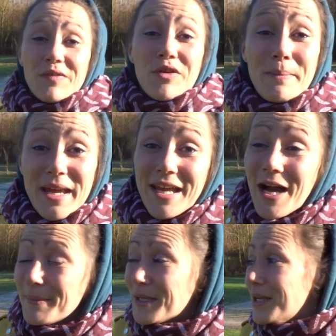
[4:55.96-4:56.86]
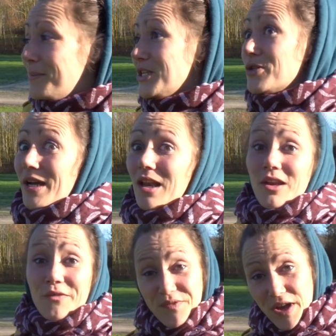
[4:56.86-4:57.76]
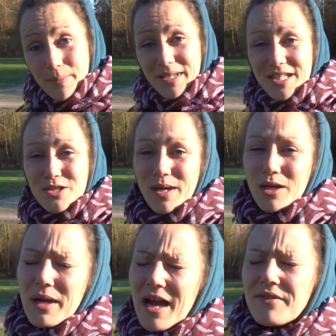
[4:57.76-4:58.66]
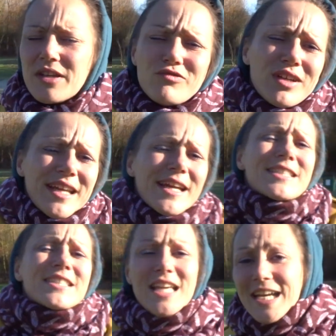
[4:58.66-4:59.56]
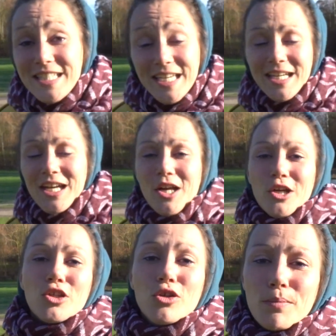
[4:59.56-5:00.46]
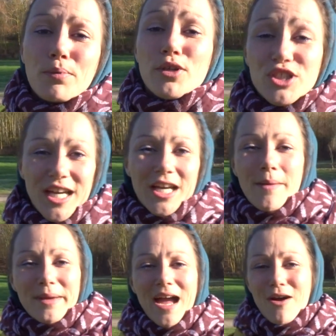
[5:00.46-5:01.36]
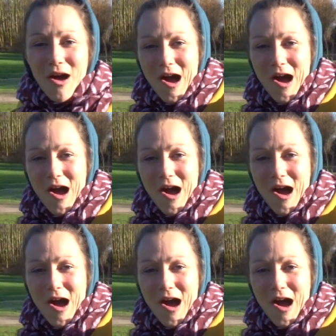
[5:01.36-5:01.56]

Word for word: For me, I'm going to be doing a lot of filming this week. We have a really exciting new project coming out.